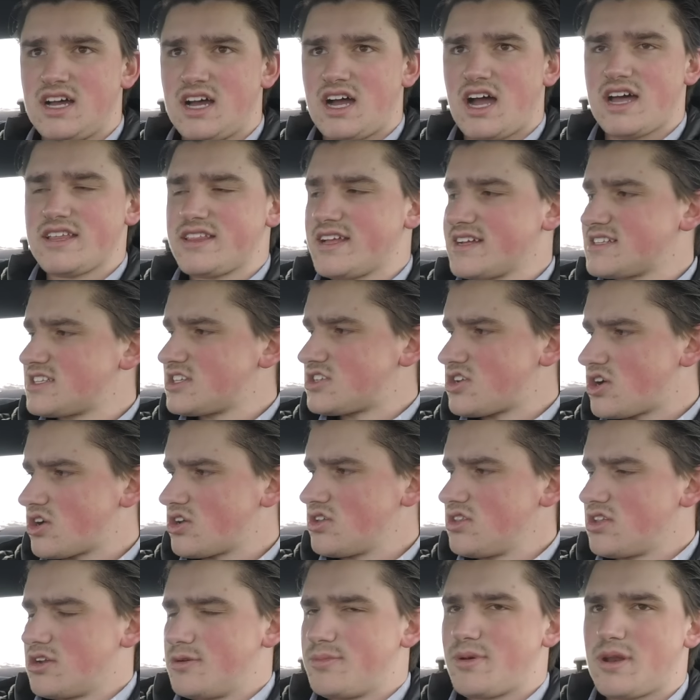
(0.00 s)
I'd like to talk a
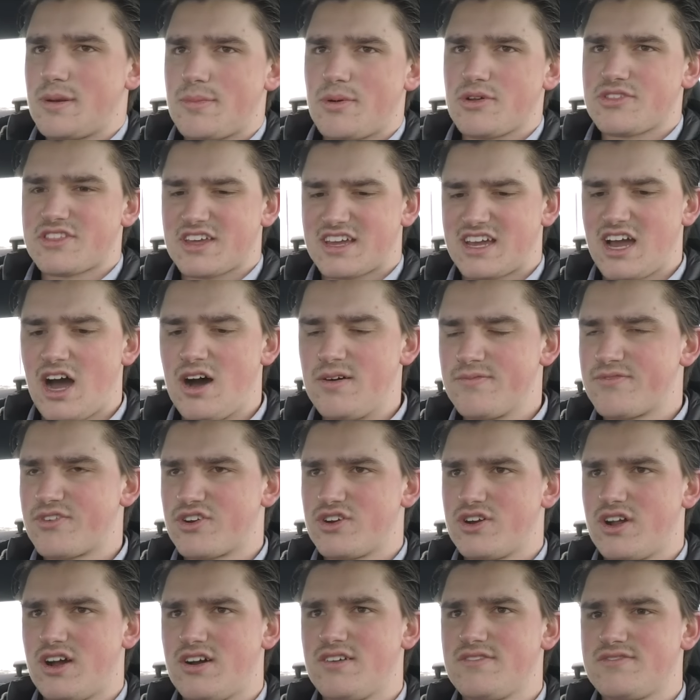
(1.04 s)
little bit about the
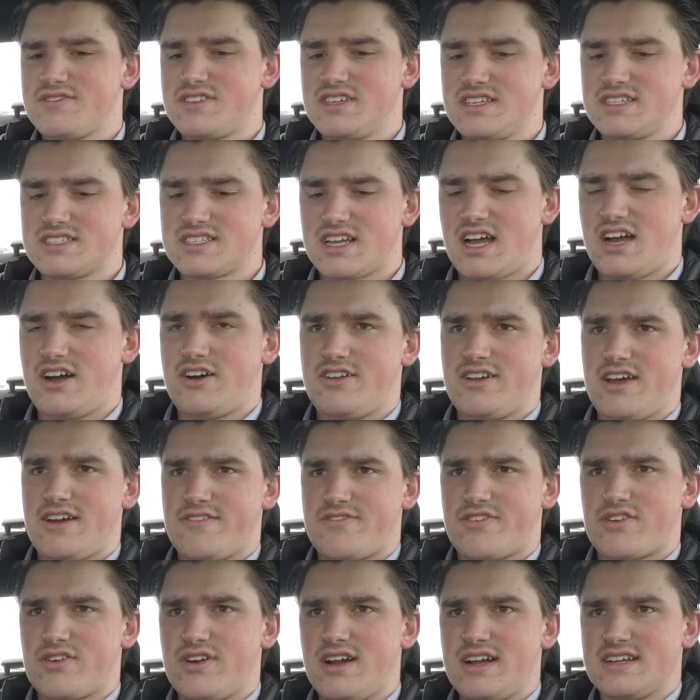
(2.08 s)
comfort of the Scion
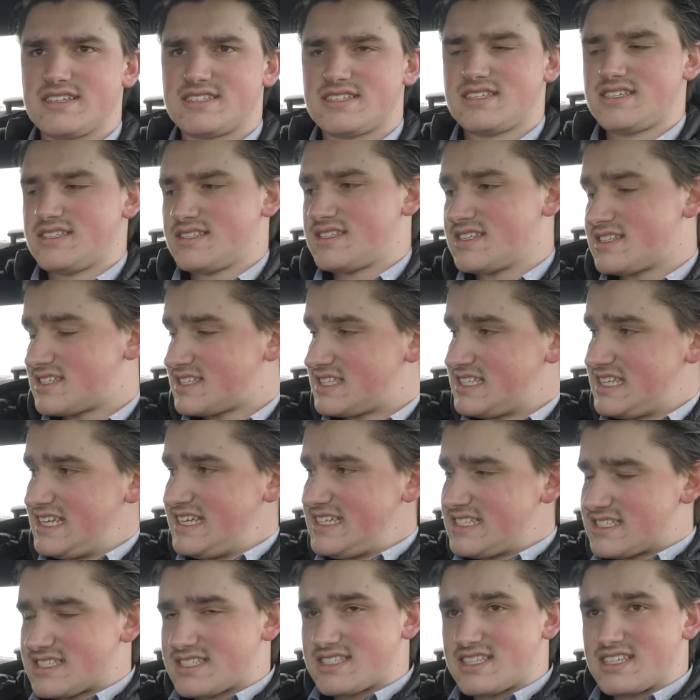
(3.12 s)
FRS.
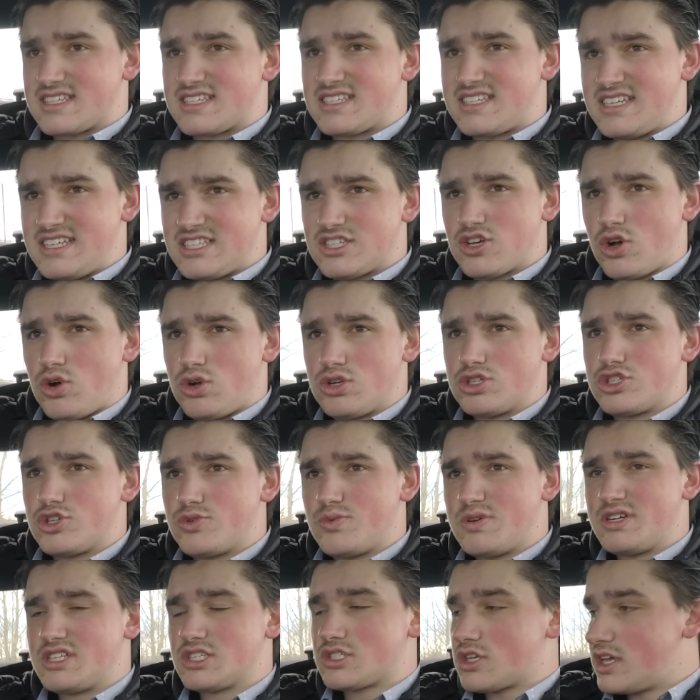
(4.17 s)
The seats hold
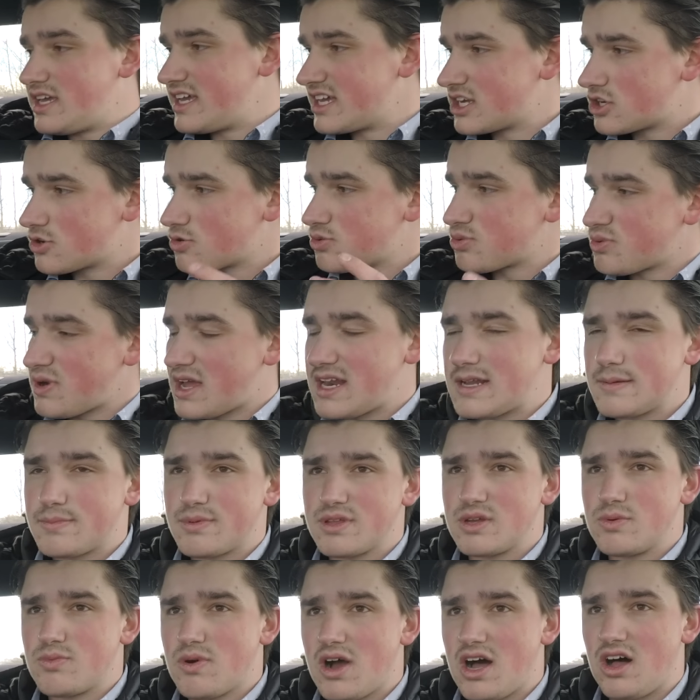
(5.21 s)
you in
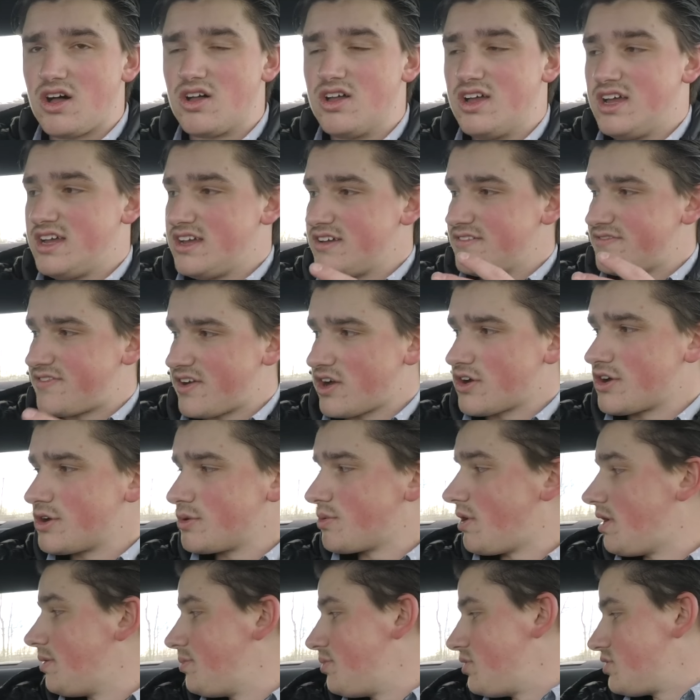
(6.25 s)
incredibly well. Very
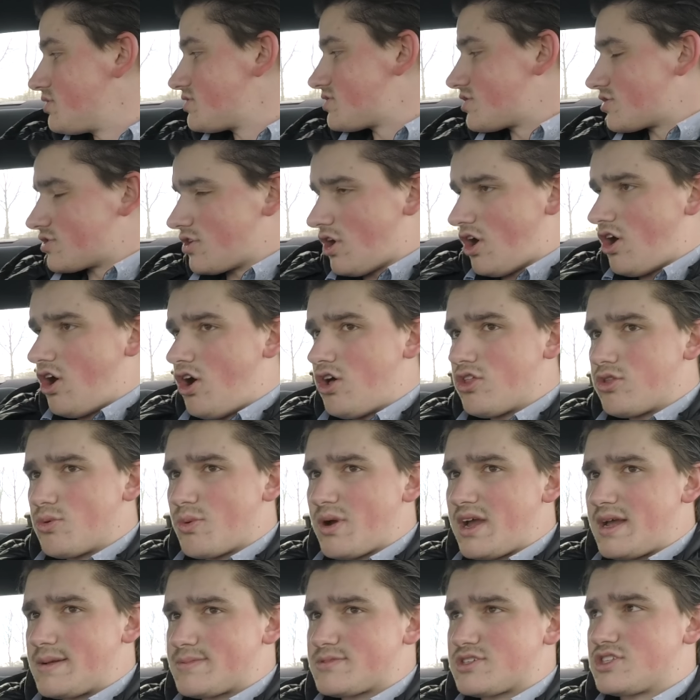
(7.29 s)
well bolstered all the
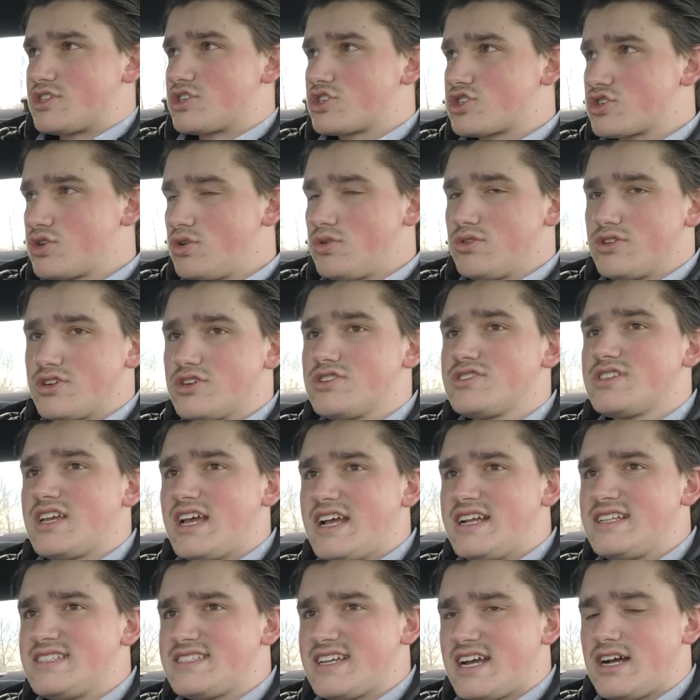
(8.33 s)
way up to the shoulders
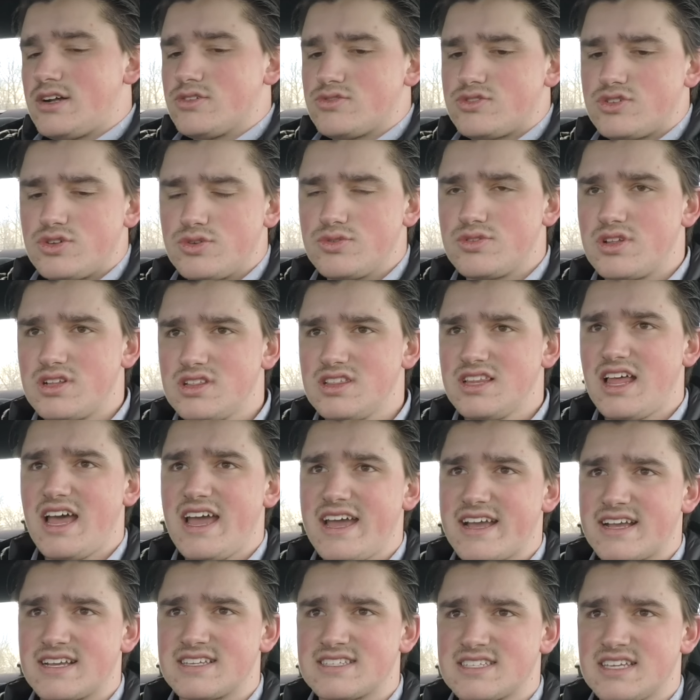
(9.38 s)
and down to the
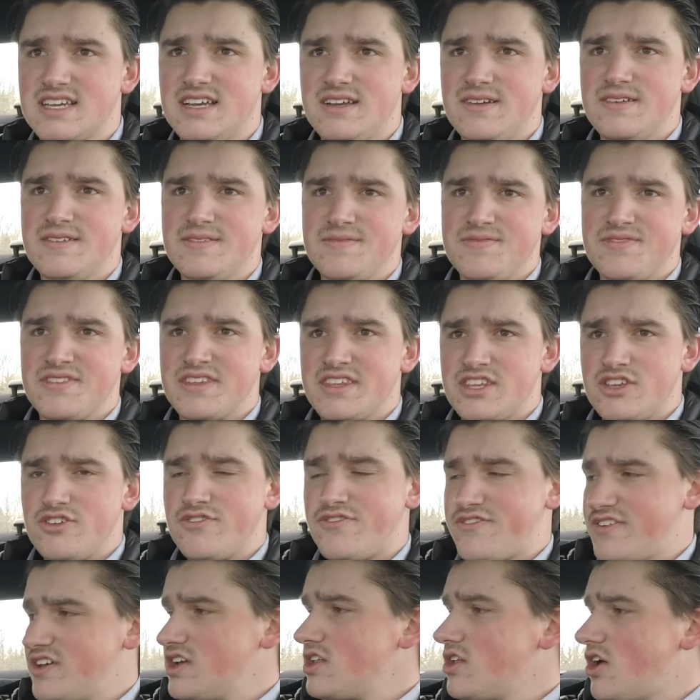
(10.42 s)
legs. You
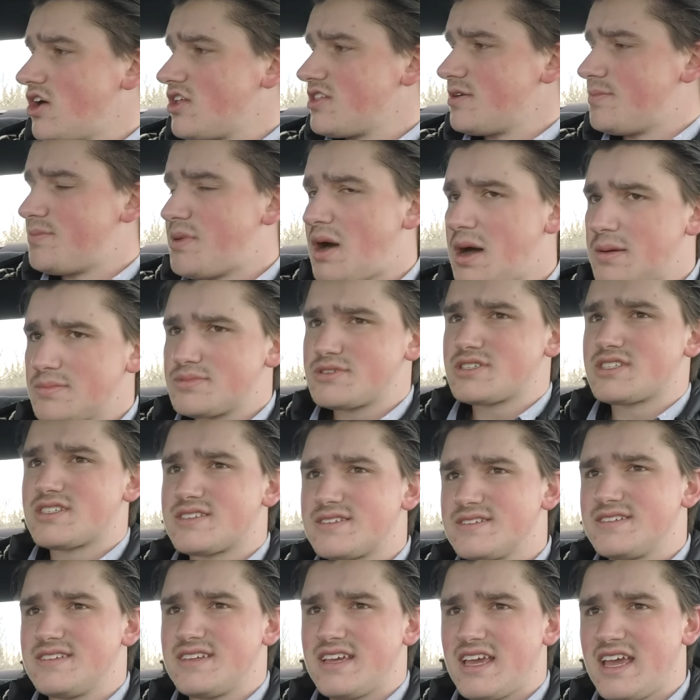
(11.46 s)
feel all the bumps,
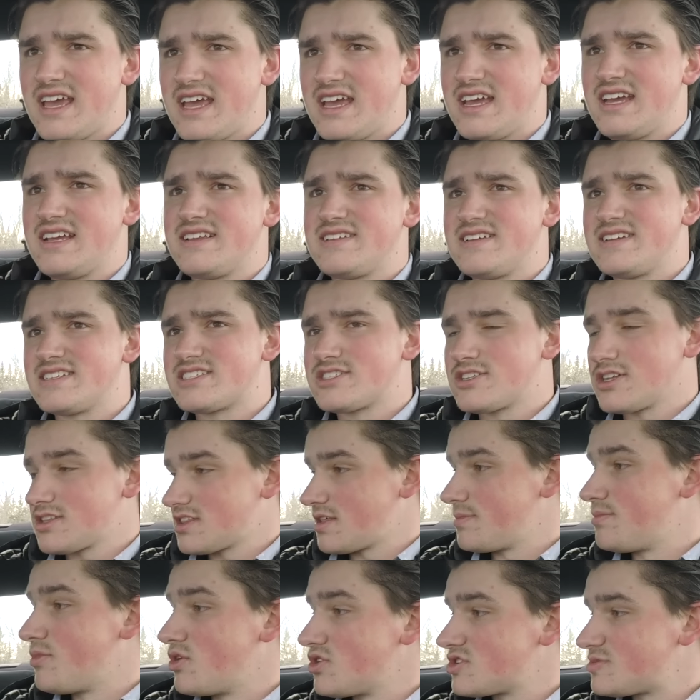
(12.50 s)
and it's not
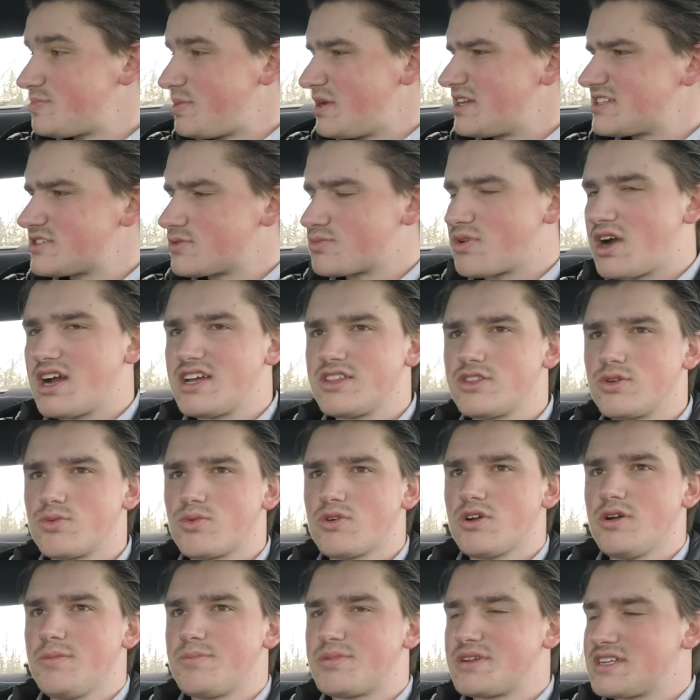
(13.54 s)
the most pleasant ride in the
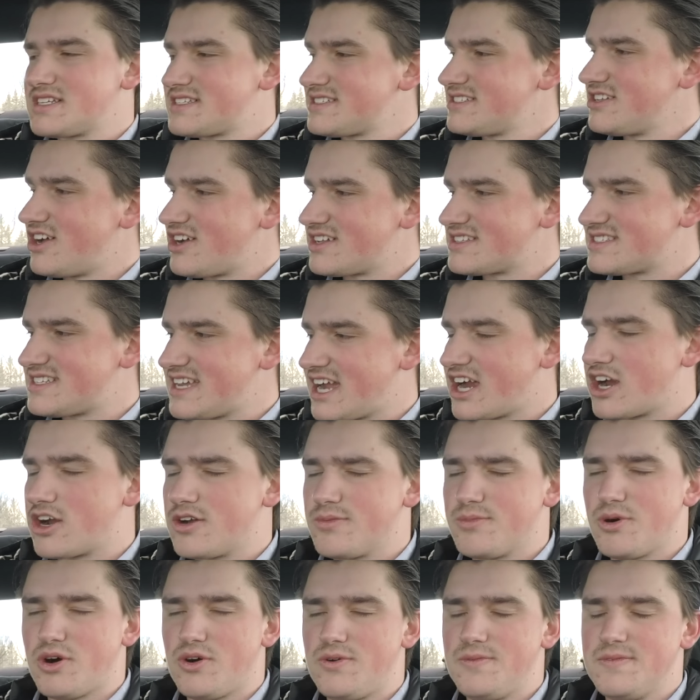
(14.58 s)
world, but it's not
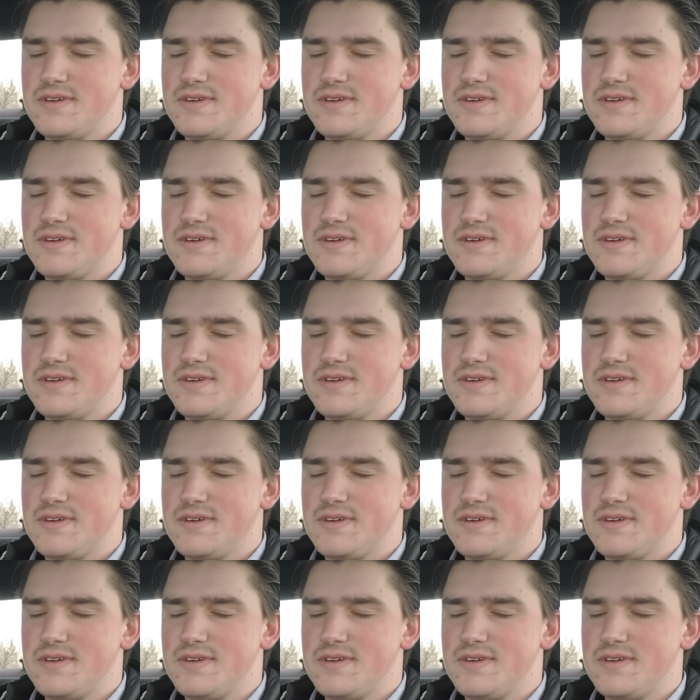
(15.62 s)
terrible.